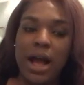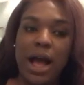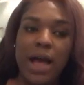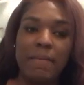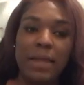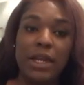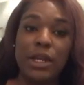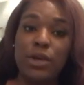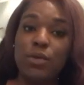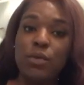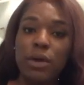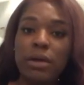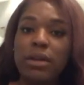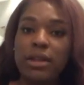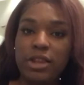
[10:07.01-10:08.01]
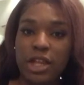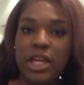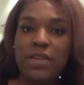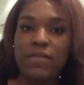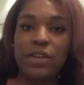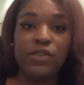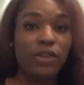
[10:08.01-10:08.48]
And you will
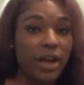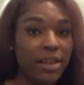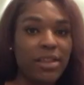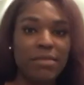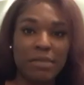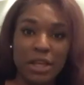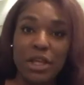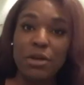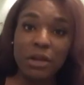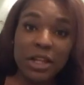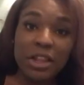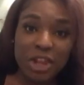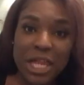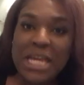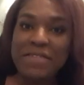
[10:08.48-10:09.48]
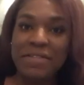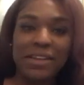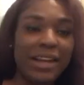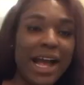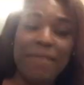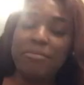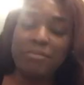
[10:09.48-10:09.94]
achieve it. Trust me, you'll achieve it.
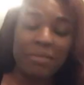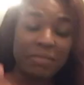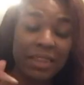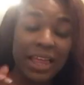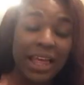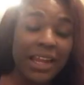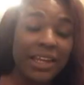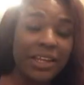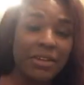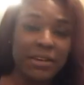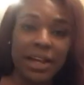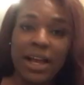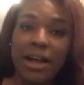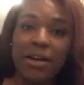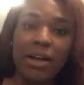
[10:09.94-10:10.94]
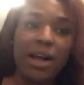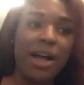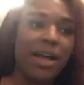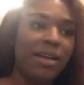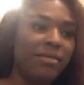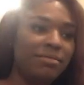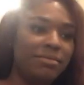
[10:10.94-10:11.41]
I'm telling you now.